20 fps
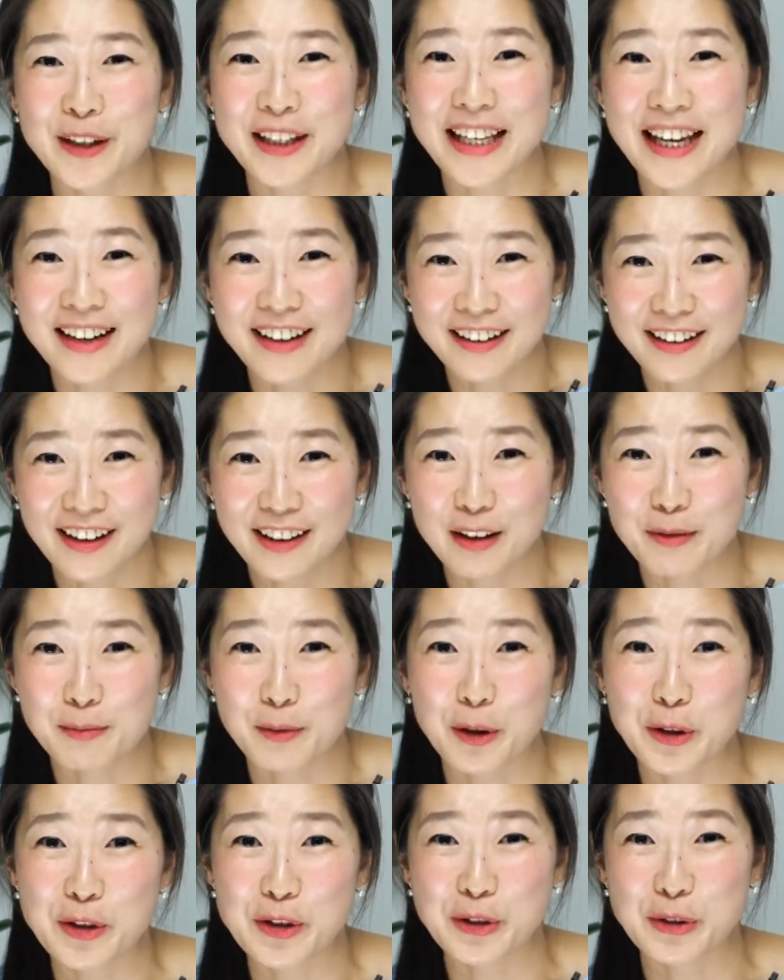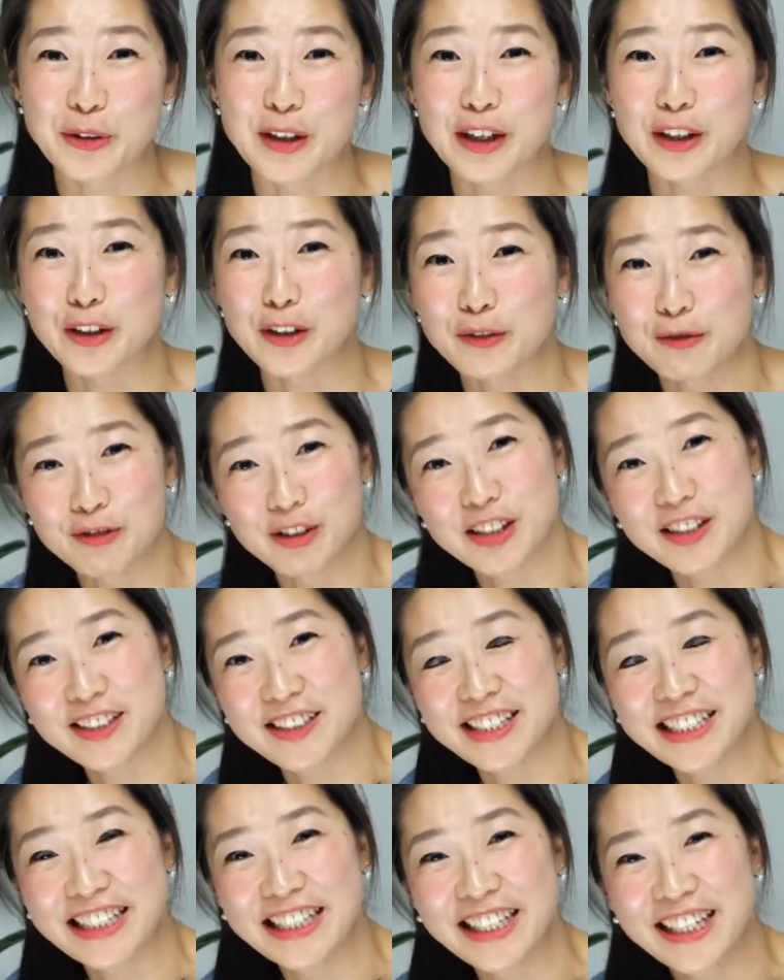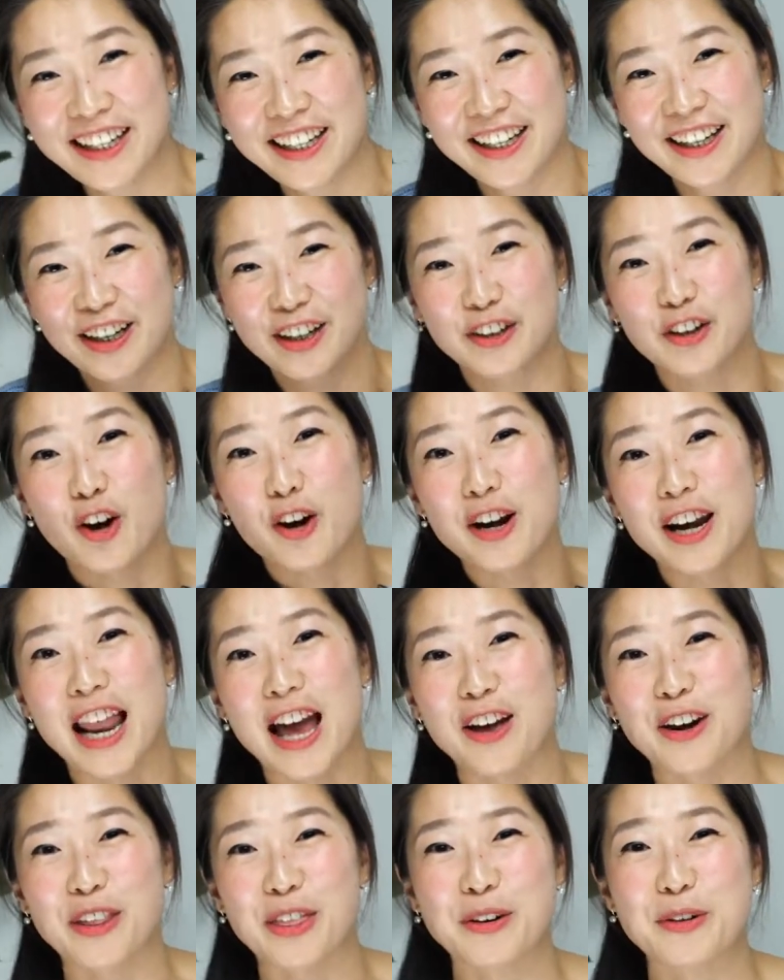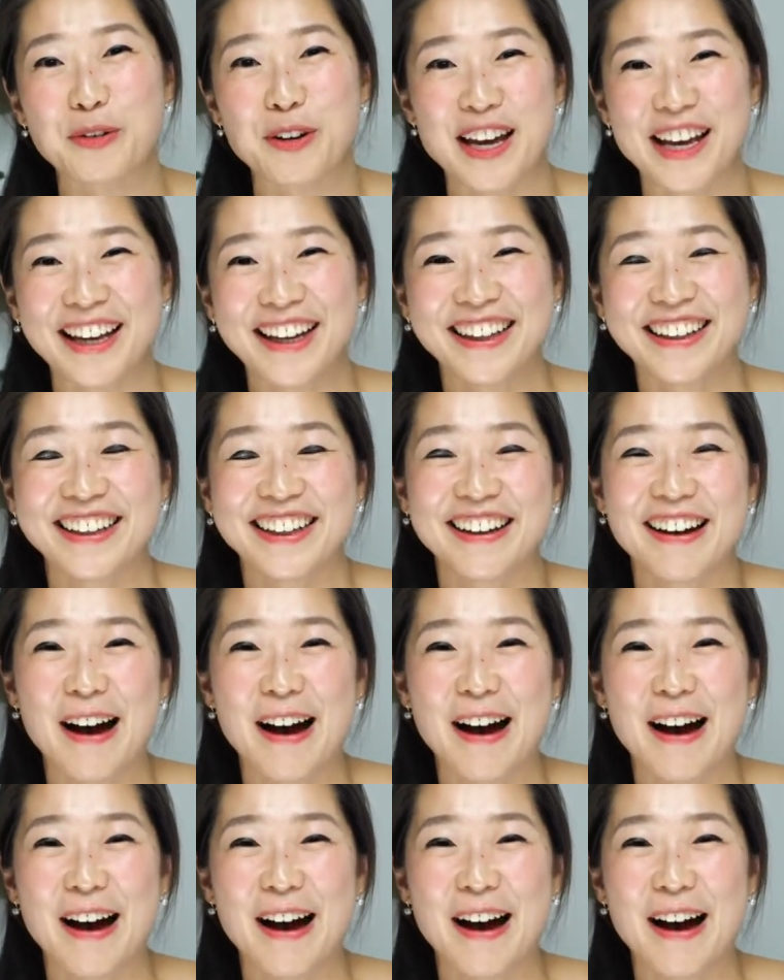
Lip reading: yet another module that you've just gotten out of the way.